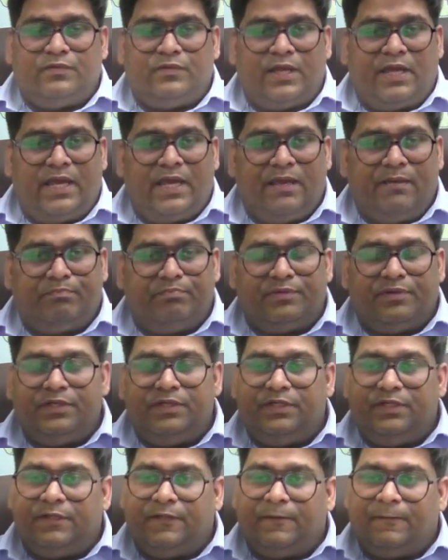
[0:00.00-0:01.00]

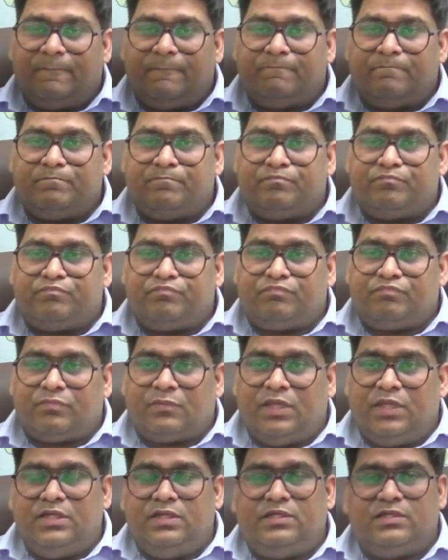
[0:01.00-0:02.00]
happened
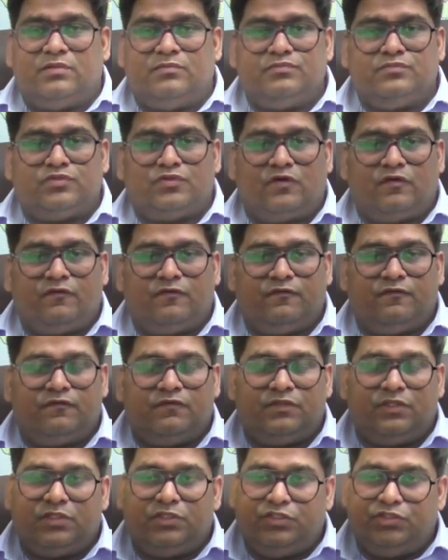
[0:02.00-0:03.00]
in terms of
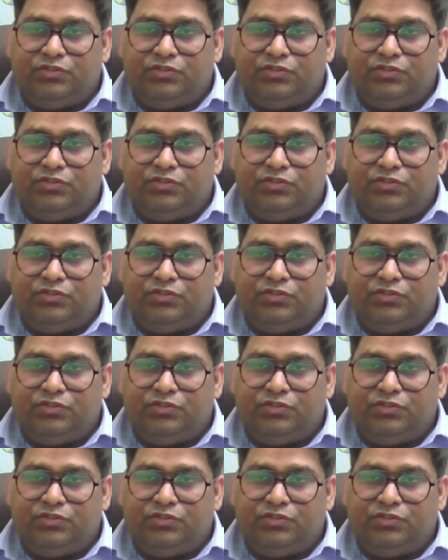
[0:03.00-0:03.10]
the